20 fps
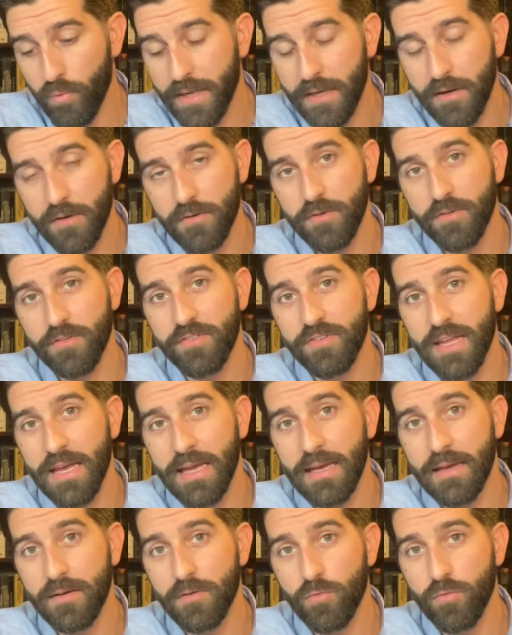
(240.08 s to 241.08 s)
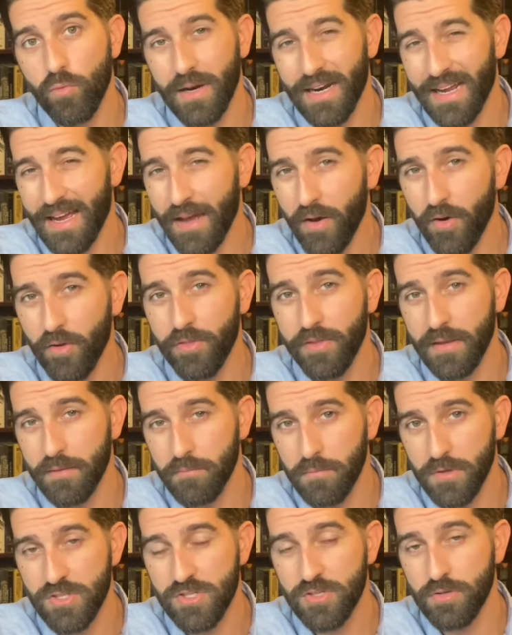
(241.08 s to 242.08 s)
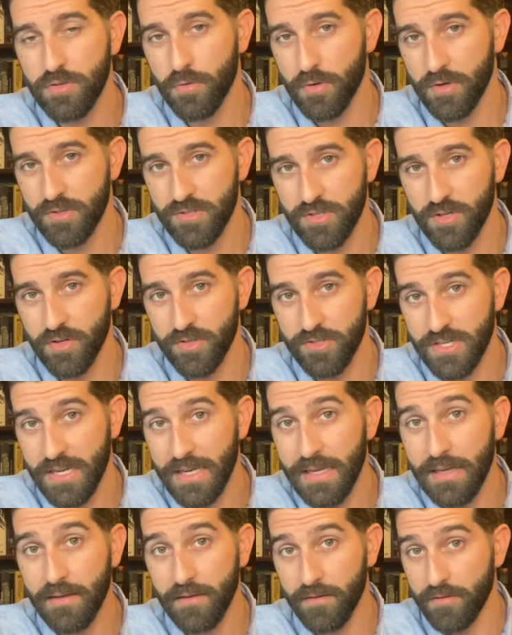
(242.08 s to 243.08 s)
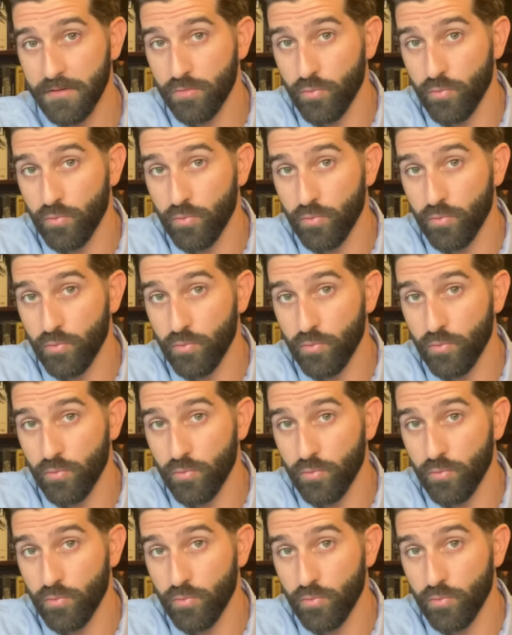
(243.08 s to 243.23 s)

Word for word: understand what a healthy and mature church is.